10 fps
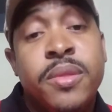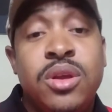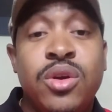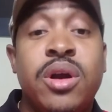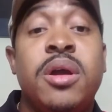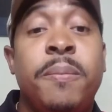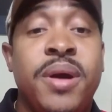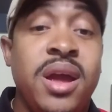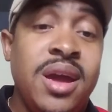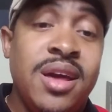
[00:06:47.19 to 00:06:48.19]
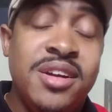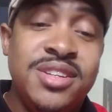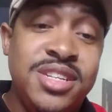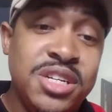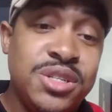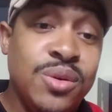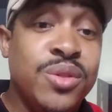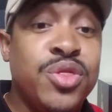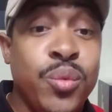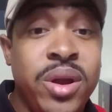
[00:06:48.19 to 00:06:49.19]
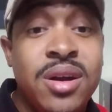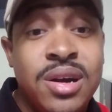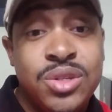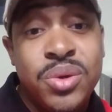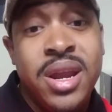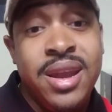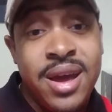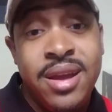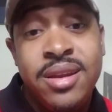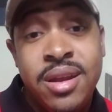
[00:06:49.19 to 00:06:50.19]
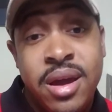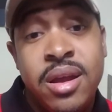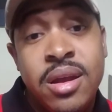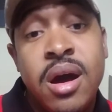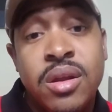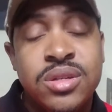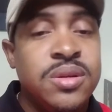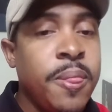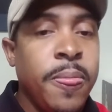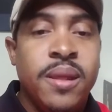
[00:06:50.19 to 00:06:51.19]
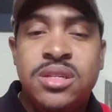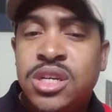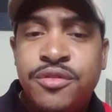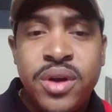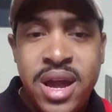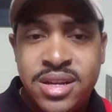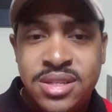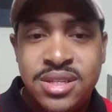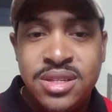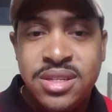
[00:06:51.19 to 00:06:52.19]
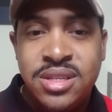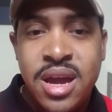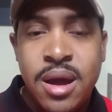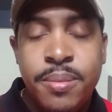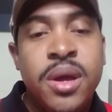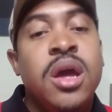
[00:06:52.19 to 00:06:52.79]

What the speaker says: you're going to pay an additional $399 just for access to this app.